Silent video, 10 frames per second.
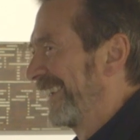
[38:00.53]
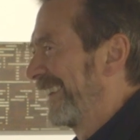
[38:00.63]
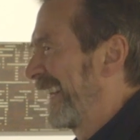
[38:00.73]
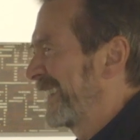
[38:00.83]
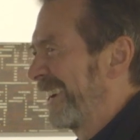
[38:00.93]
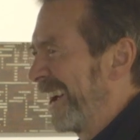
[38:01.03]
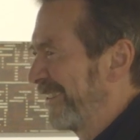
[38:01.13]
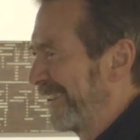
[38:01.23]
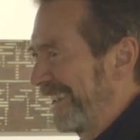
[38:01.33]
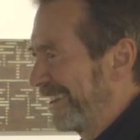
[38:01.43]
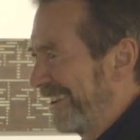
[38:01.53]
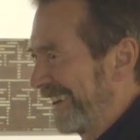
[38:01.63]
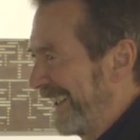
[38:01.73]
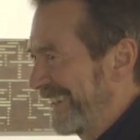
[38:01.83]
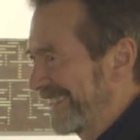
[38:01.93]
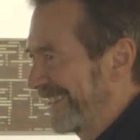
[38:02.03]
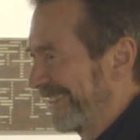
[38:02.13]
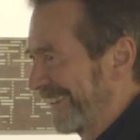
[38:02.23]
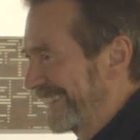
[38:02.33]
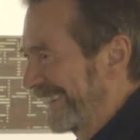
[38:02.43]
That's an awfully long answer,
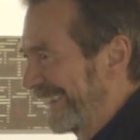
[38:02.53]
wasn't